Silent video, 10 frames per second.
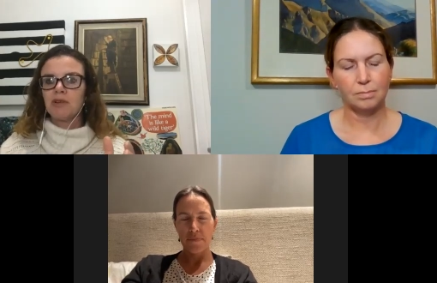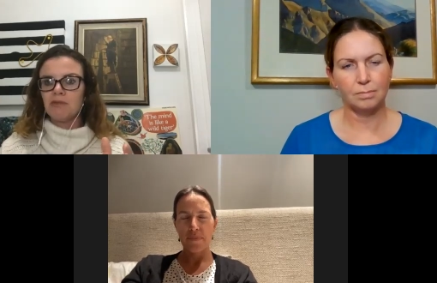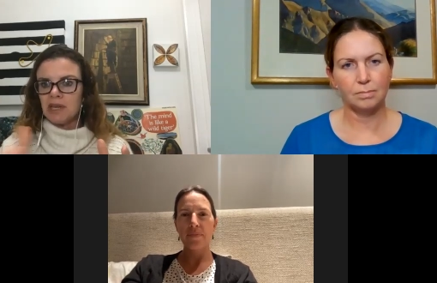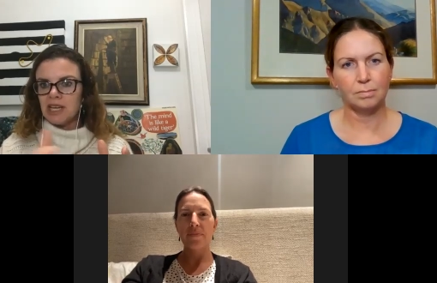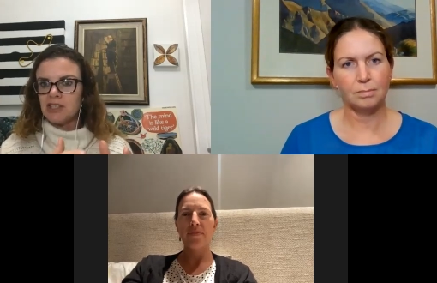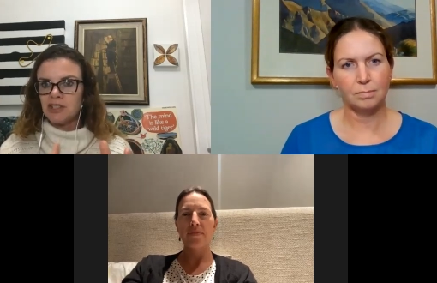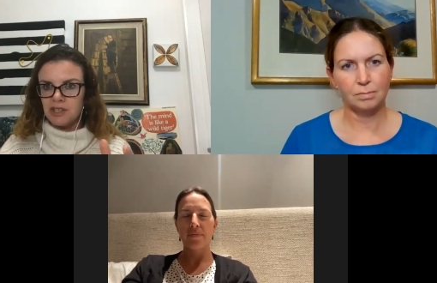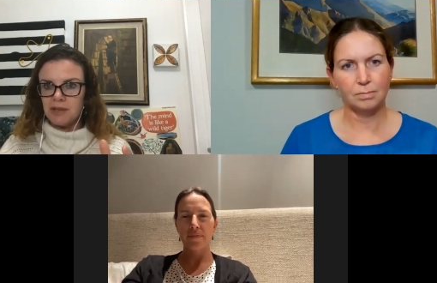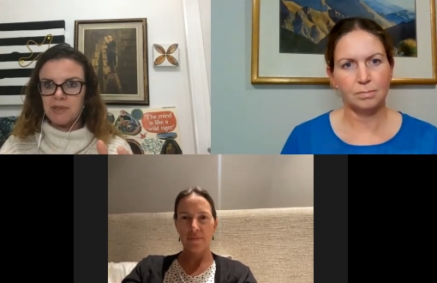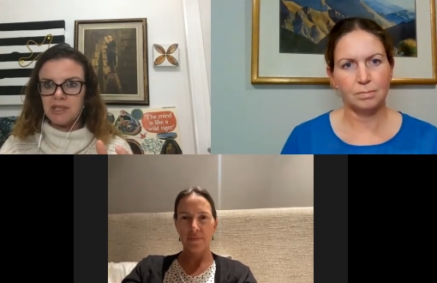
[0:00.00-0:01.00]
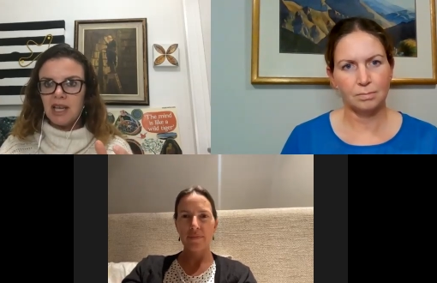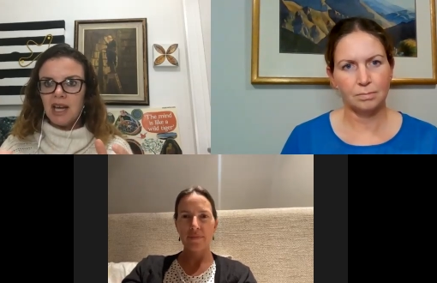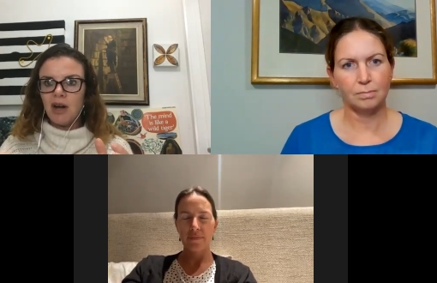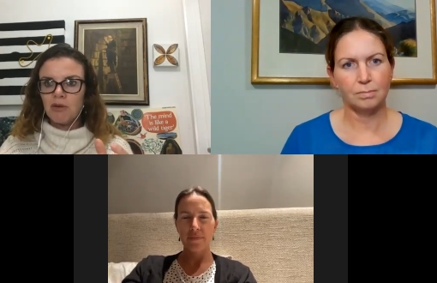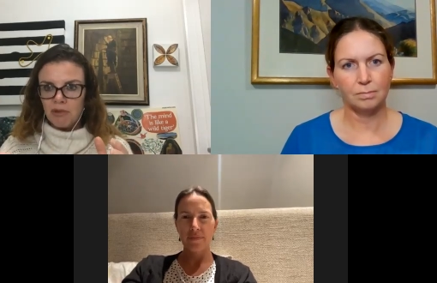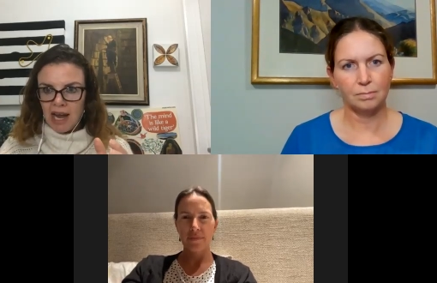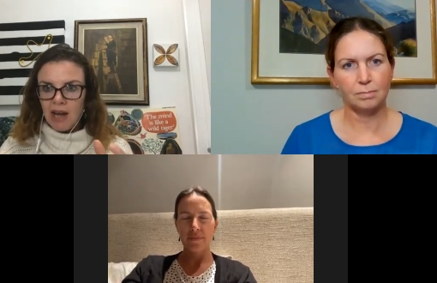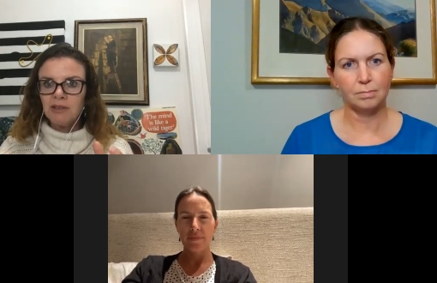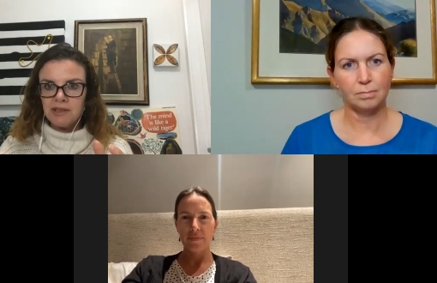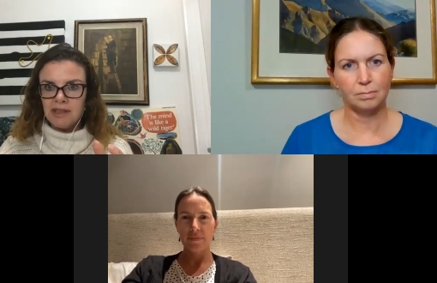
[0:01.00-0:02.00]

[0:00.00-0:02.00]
Speaker 1: mm. relationships mm. around